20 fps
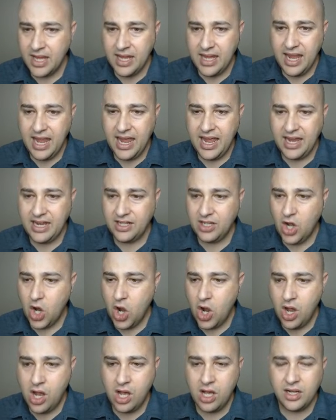And
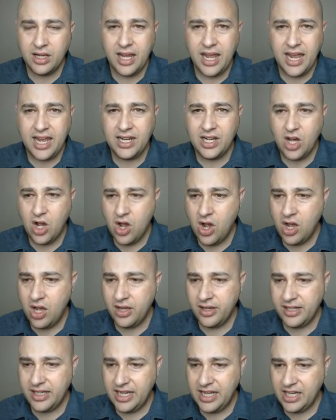on and
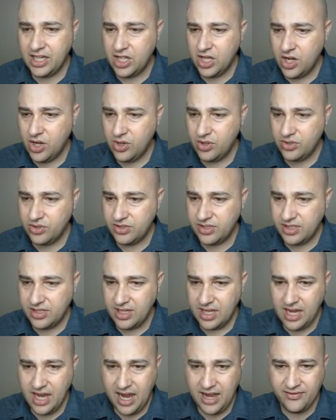on it goes.
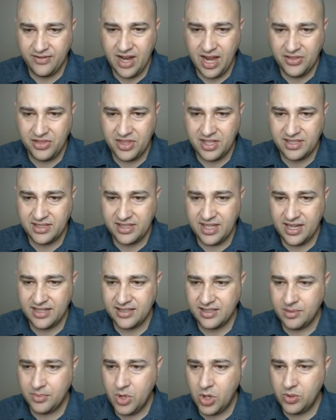I've got this
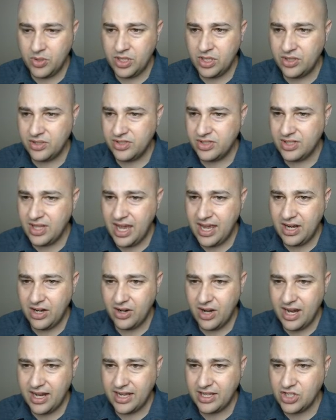testimonial slider.
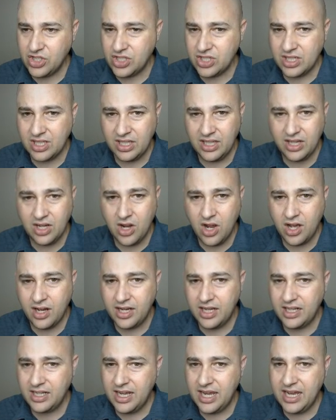I can just click on
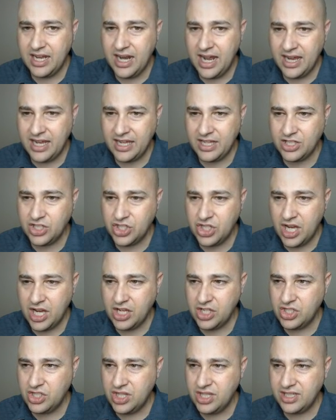it and I can
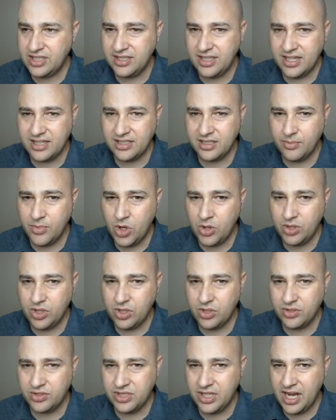change these
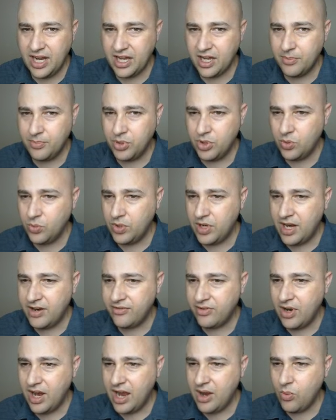testimonials and I can put
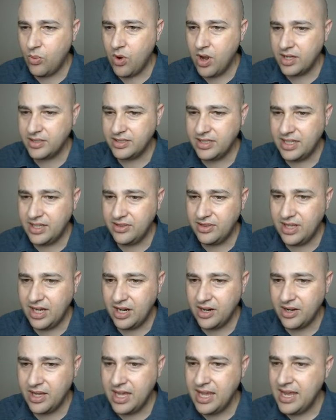whatever I want in
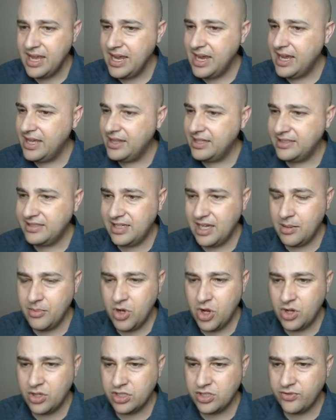there. And the same
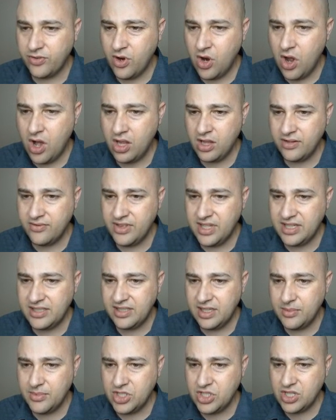goes for all of these
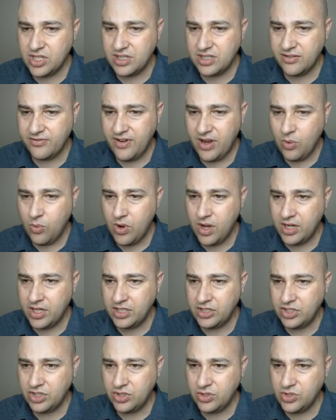images. If I
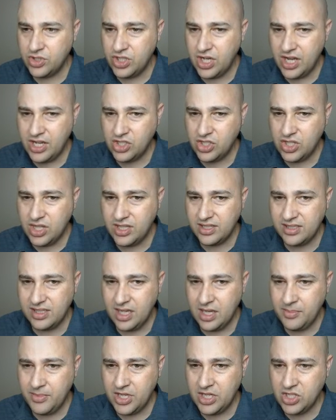wanted to change this
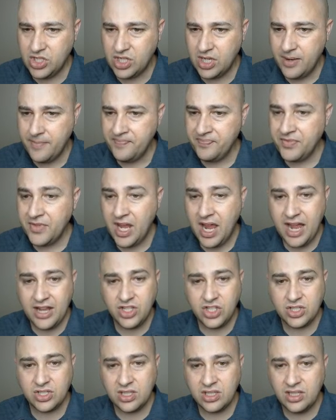image, I
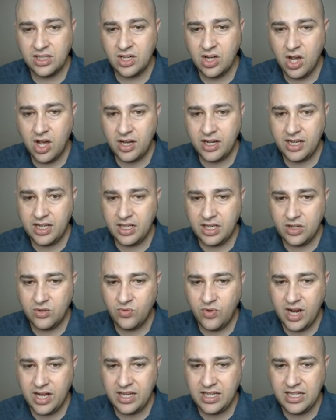just click on it and
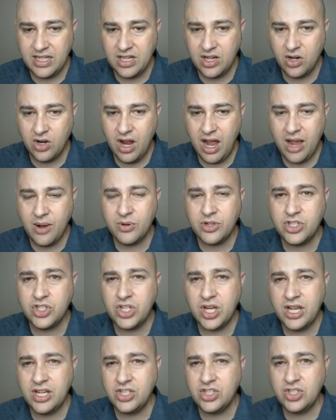right here I would
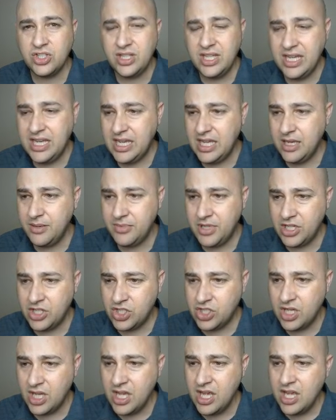change the
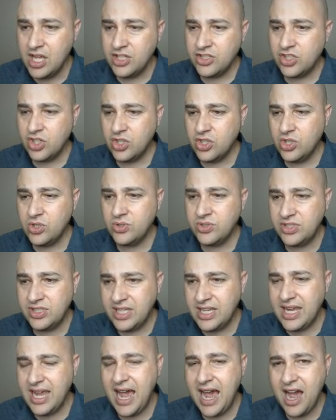image. So you
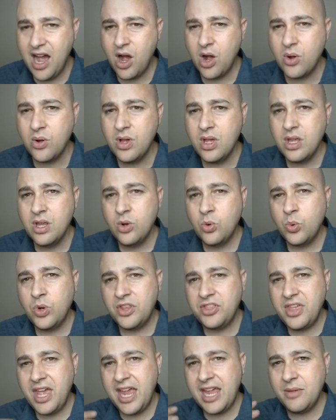see how
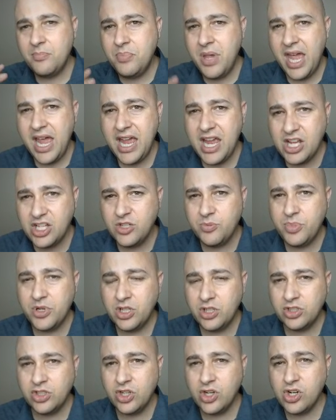with a page
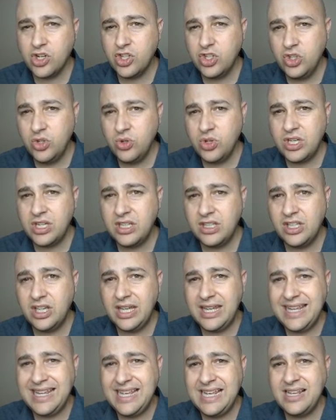builder you can
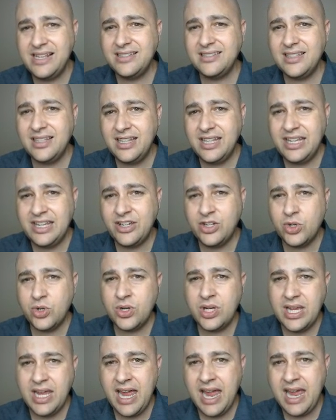easily
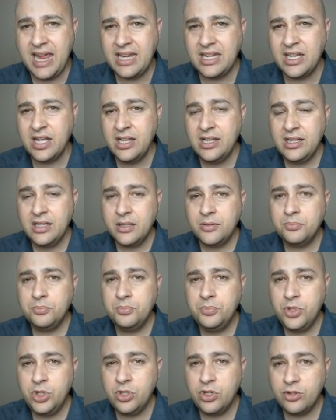create
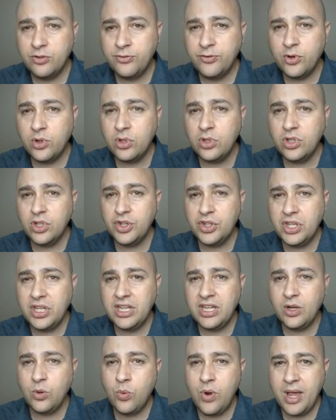beautiful
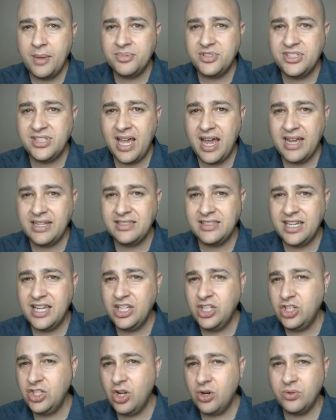looking websites
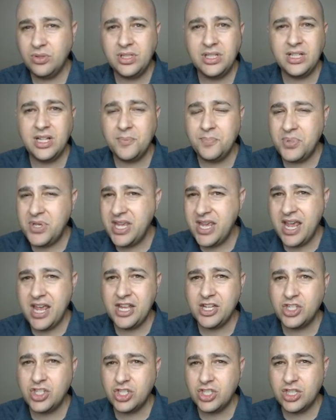and you don't need a
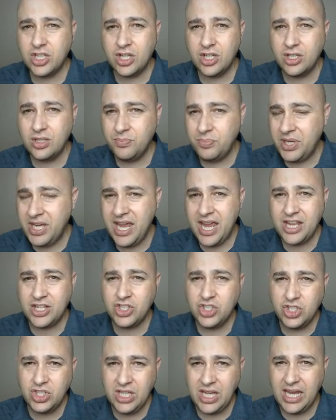PhD,
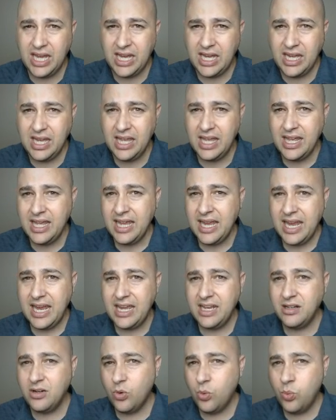PhD in